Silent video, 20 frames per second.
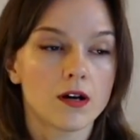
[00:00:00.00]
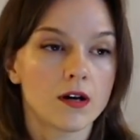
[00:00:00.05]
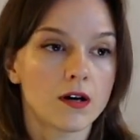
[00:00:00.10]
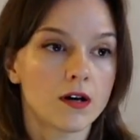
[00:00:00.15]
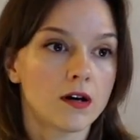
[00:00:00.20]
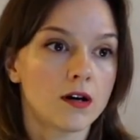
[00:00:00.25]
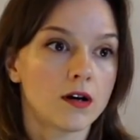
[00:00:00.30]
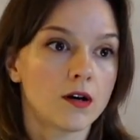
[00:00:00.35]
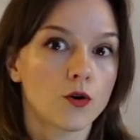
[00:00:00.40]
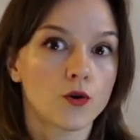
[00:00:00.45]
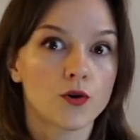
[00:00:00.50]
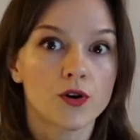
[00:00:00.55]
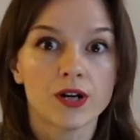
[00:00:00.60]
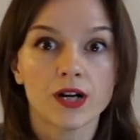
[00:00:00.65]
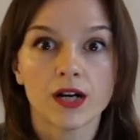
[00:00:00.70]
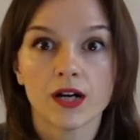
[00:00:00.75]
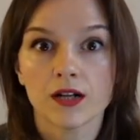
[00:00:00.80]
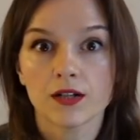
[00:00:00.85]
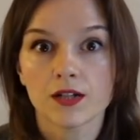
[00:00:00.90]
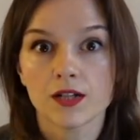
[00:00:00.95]
or an
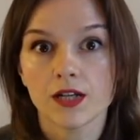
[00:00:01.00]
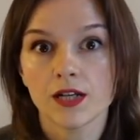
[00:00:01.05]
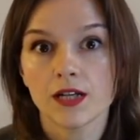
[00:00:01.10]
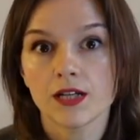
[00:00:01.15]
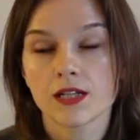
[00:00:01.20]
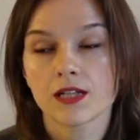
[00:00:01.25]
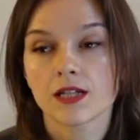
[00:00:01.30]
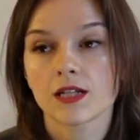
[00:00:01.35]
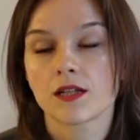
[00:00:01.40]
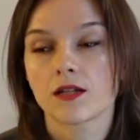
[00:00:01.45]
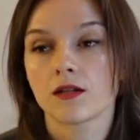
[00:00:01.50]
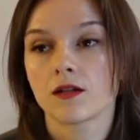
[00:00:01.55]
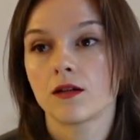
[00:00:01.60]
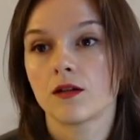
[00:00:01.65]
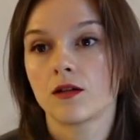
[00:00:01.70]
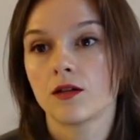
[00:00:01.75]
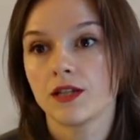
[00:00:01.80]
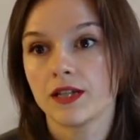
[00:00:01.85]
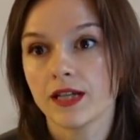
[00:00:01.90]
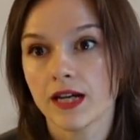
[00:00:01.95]
artist,
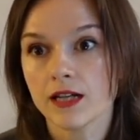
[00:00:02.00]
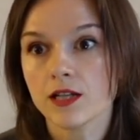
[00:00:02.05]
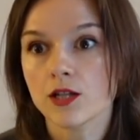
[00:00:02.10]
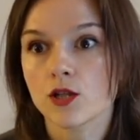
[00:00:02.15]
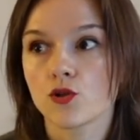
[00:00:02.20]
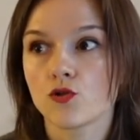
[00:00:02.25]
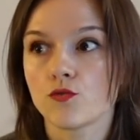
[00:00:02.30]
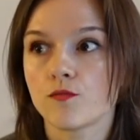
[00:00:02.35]
yes,